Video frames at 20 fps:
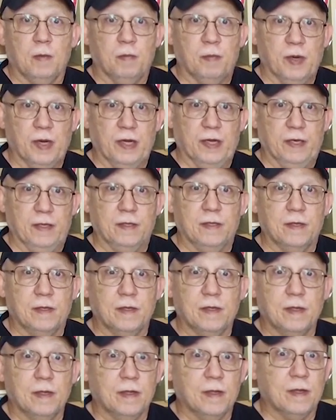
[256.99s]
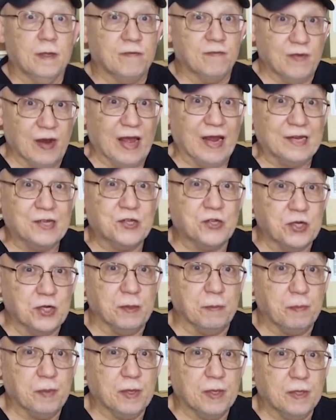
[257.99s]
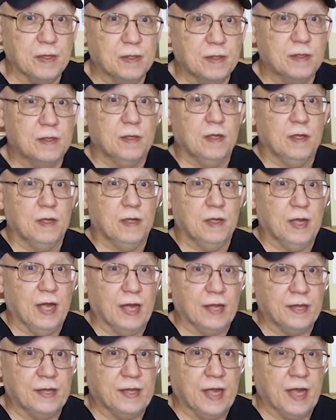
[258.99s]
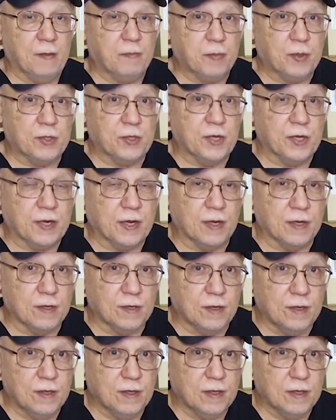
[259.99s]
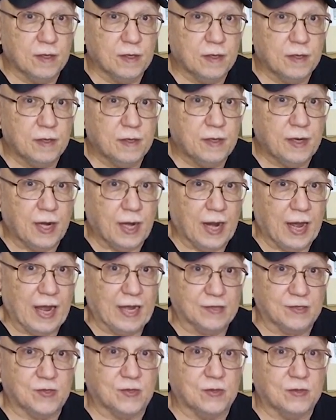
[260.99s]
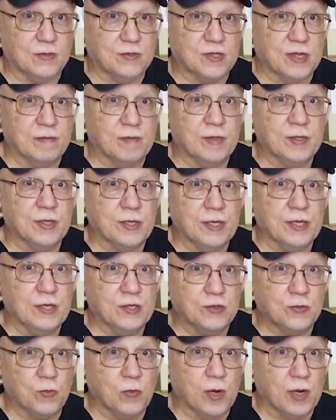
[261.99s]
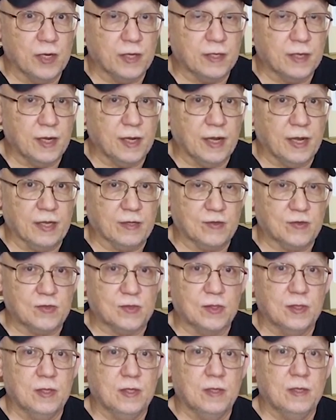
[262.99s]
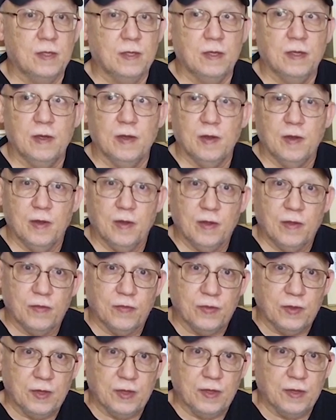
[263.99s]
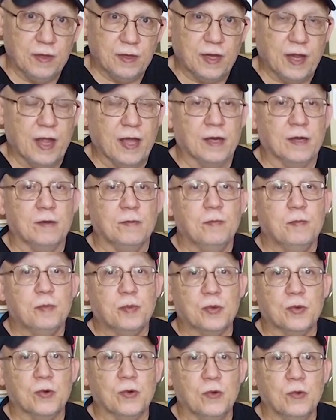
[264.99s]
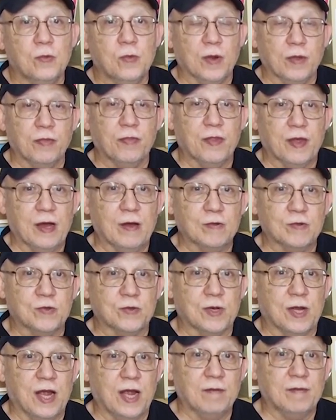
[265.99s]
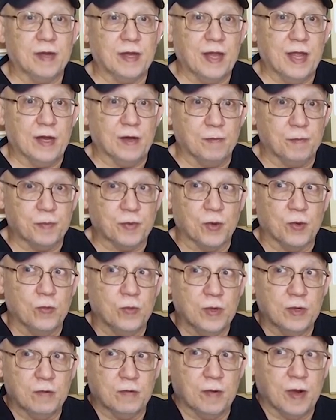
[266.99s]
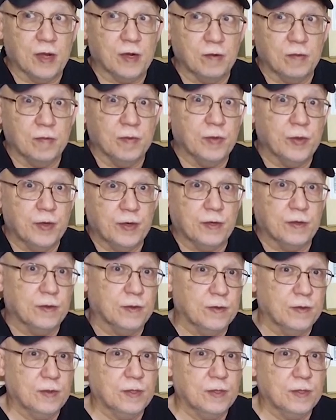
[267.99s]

But the flagship at that particular class, seventeen inch wide class, the Canon Pro one thousand. I have a Canon Pro one right over there.